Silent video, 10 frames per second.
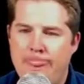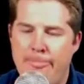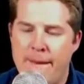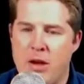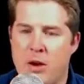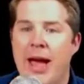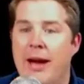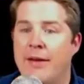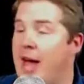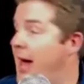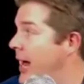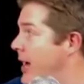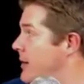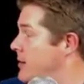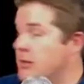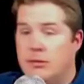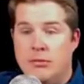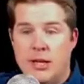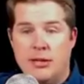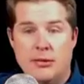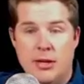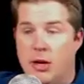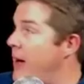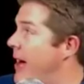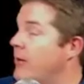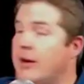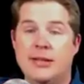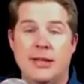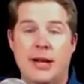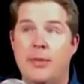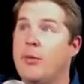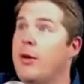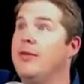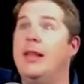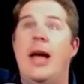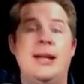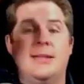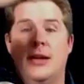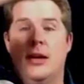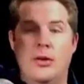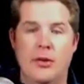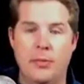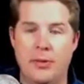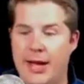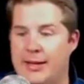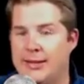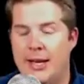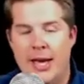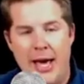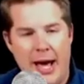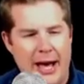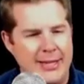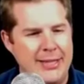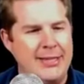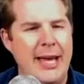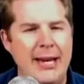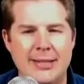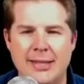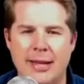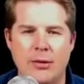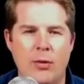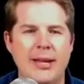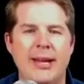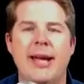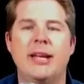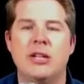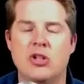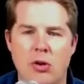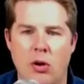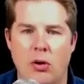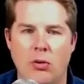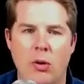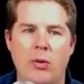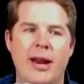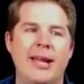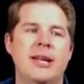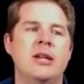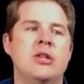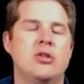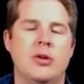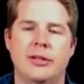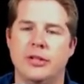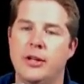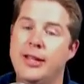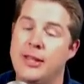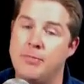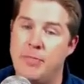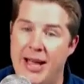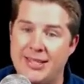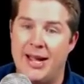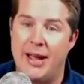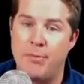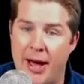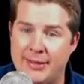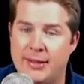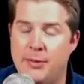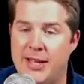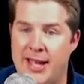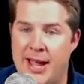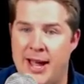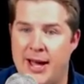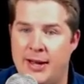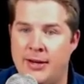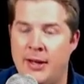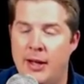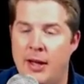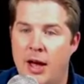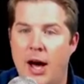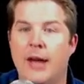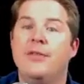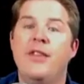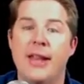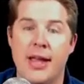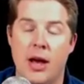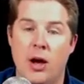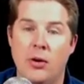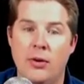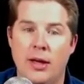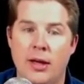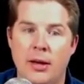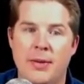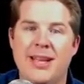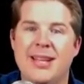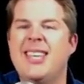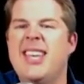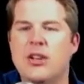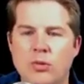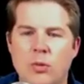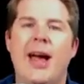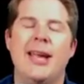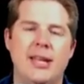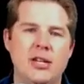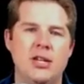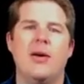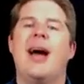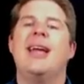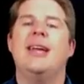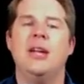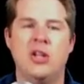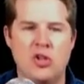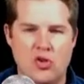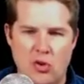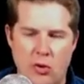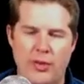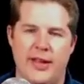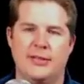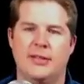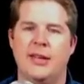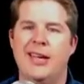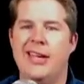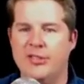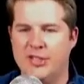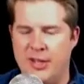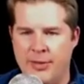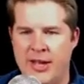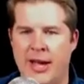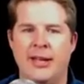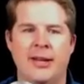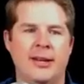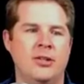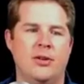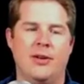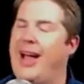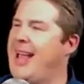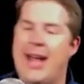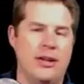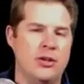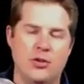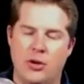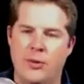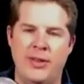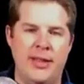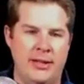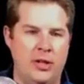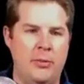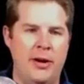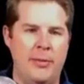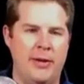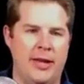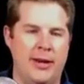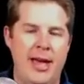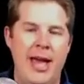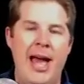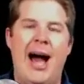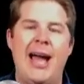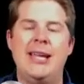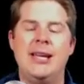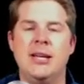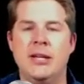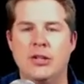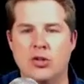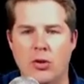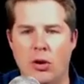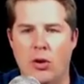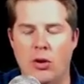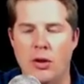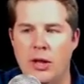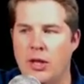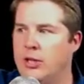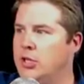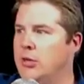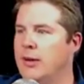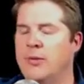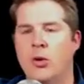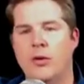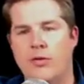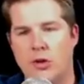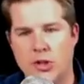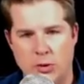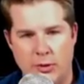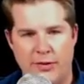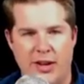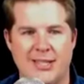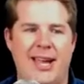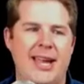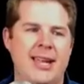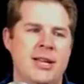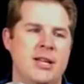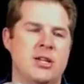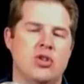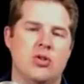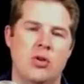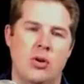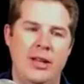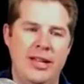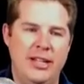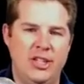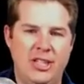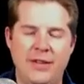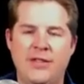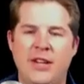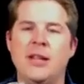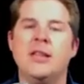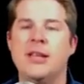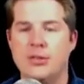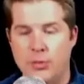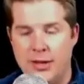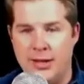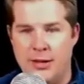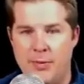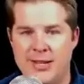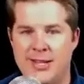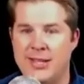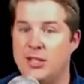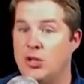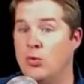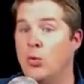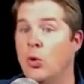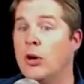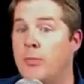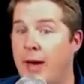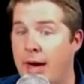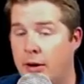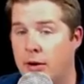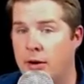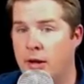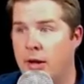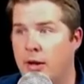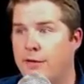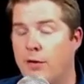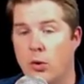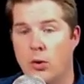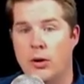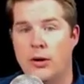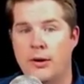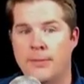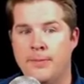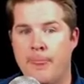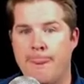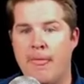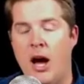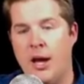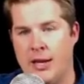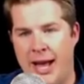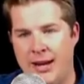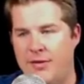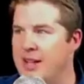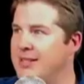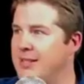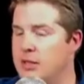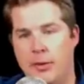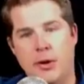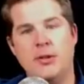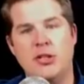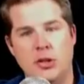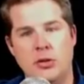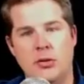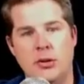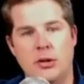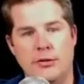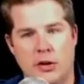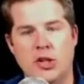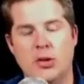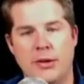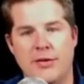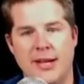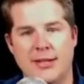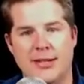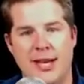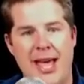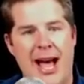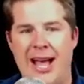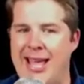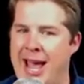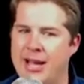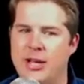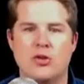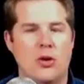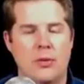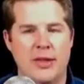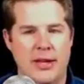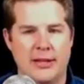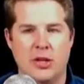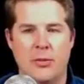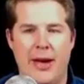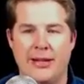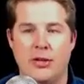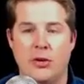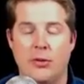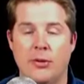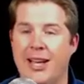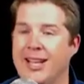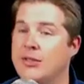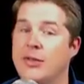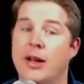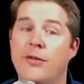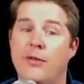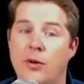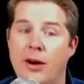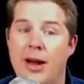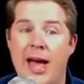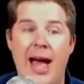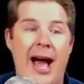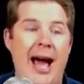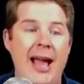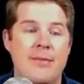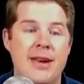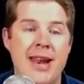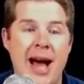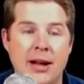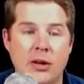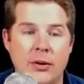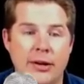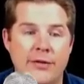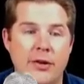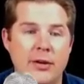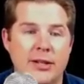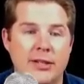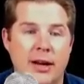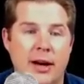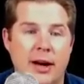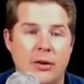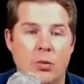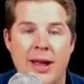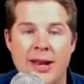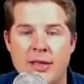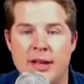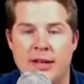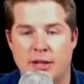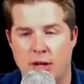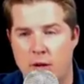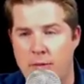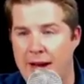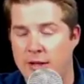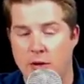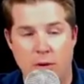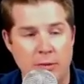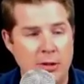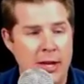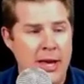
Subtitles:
We have that. I got this background set up. We have lights all over the place. I decided to say, what can I control? Well, what I can control is looking the best I possibly can on video, because here's what I can do. I can control this. Here's something I can control. I can't control when things open up again. I can control doing more virtual events. I can control shifting things within the business to work better for online events as opposed to virtual events. I can't control when things go back to normal, and so therefore, I am not going to focus on when things are going to go back to normal.